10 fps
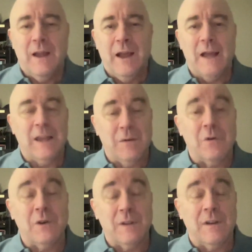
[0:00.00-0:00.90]
And he
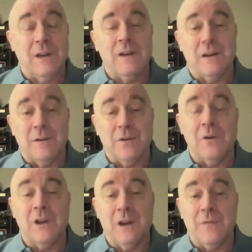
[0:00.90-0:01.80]
really did it in a
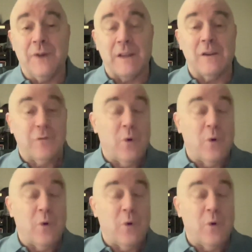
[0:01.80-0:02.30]
very effective